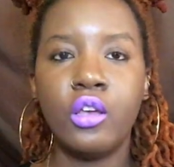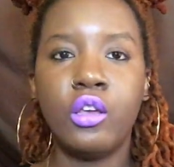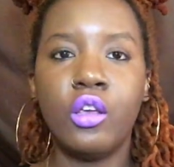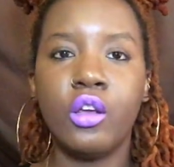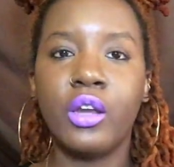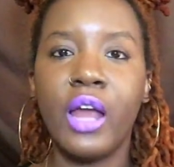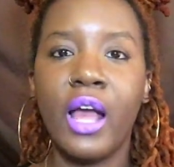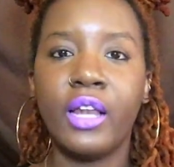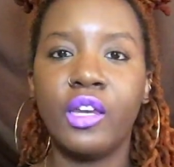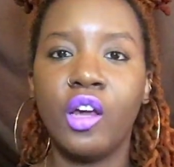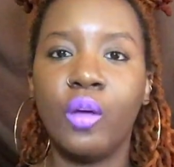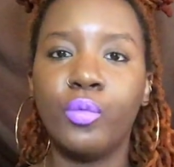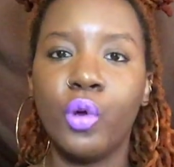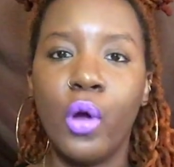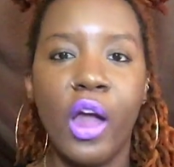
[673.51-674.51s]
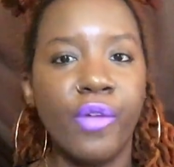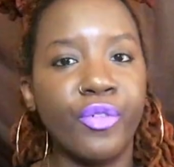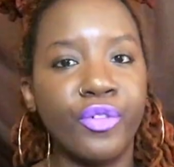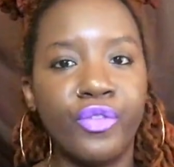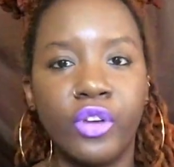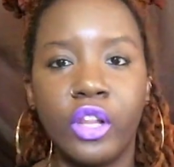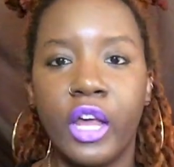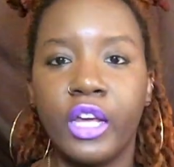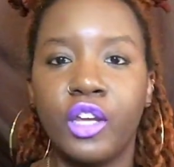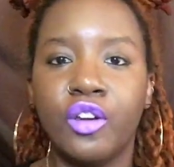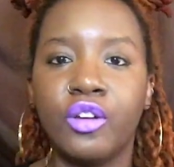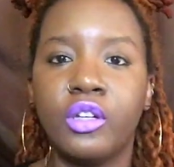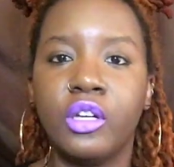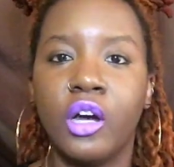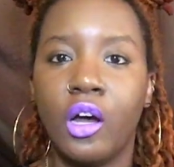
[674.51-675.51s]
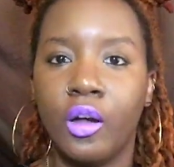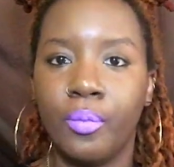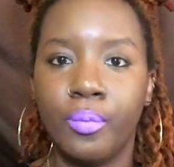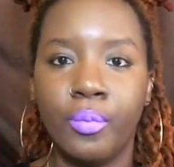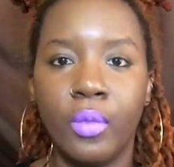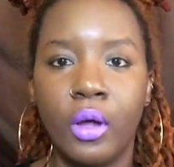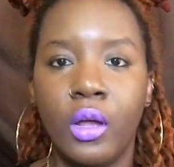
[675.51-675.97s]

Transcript: You're not dumb. Don't ever feel like you're dumb.